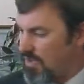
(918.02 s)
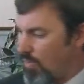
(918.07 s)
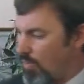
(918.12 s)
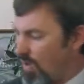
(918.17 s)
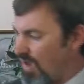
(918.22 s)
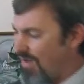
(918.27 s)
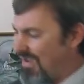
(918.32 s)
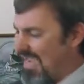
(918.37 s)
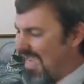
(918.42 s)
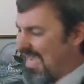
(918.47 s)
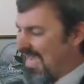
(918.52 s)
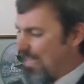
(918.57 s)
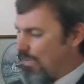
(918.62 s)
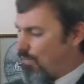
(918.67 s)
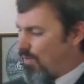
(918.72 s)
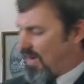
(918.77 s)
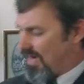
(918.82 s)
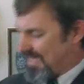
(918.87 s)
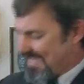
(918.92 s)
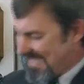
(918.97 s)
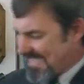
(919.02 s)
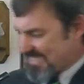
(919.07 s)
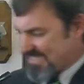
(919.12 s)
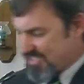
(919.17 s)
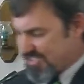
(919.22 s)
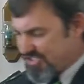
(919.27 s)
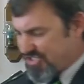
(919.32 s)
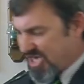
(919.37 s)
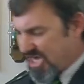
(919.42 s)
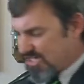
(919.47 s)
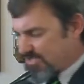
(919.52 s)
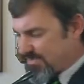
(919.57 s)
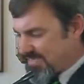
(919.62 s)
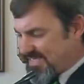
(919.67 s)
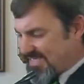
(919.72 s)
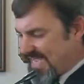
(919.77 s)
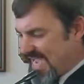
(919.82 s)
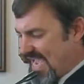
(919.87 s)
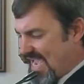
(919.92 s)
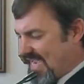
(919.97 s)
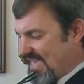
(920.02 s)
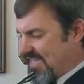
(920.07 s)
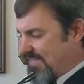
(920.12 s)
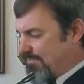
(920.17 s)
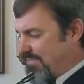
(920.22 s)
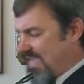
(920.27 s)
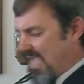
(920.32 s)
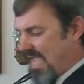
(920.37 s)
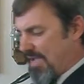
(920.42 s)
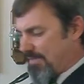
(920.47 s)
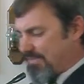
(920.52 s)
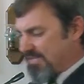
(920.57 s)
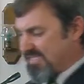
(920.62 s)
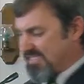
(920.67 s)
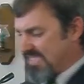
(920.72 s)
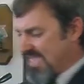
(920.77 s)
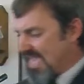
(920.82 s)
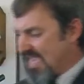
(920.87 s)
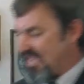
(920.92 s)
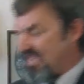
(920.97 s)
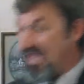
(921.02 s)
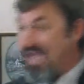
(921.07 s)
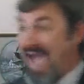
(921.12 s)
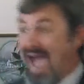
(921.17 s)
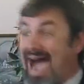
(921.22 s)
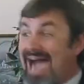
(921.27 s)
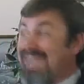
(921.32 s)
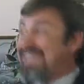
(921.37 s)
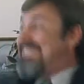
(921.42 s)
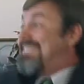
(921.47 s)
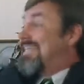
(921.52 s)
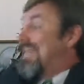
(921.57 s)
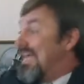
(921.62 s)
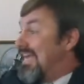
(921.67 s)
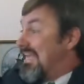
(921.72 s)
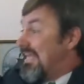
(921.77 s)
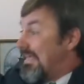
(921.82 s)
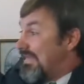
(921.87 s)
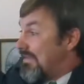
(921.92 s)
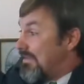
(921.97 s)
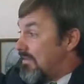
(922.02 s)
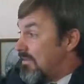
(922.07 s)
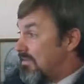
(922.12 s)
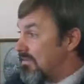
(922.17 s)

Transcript: Will anyone get to Judgment Day and be able to say, I did it?